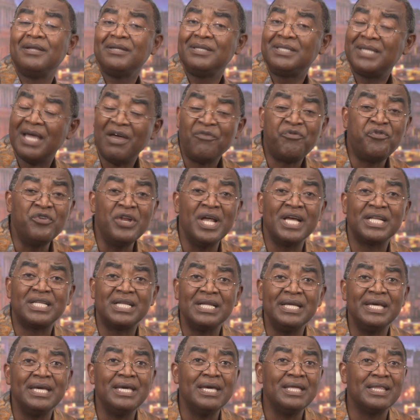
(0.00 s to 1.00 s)

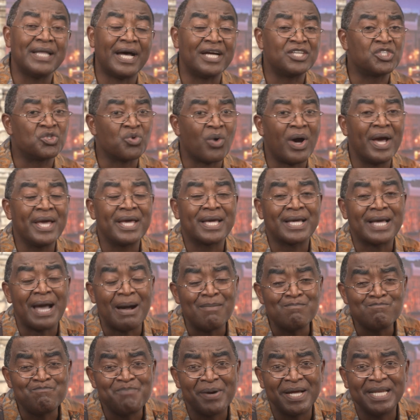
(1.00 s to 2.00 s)
Definitely, that's why
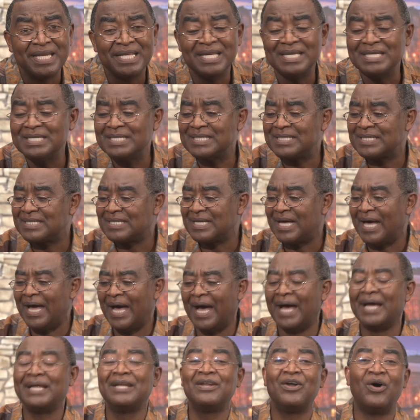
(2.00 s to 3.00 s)
companies
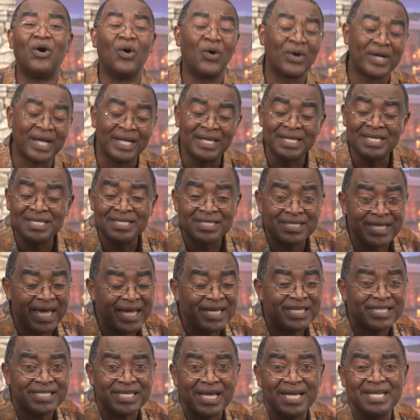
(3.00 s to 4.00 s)
and
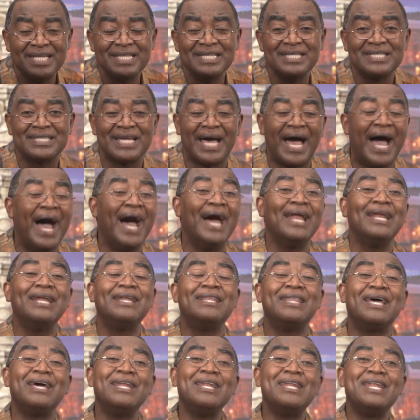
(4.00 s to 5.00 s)
organizations
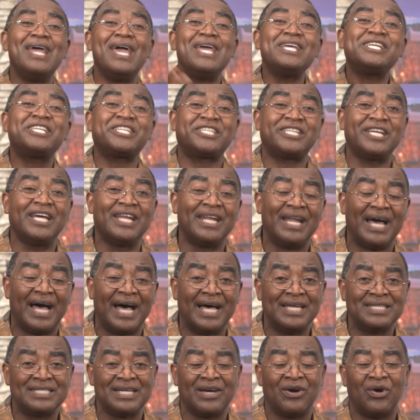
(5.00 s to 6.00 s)
and the nation
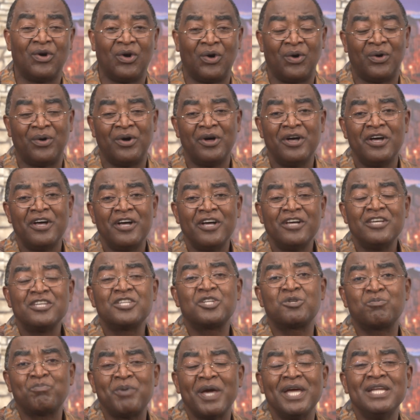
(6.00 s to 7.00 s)
as a whole
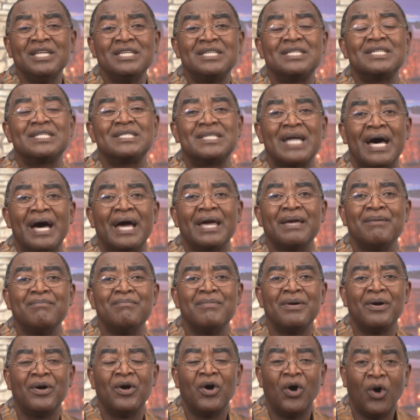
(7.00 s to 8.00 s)
spends time
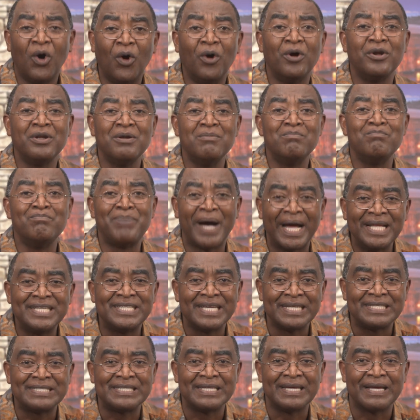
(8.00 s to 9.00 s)
on
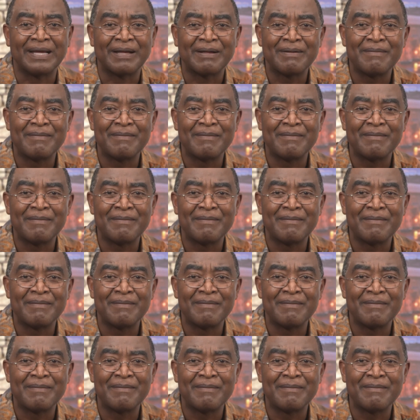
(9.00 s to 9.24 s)
budgeting.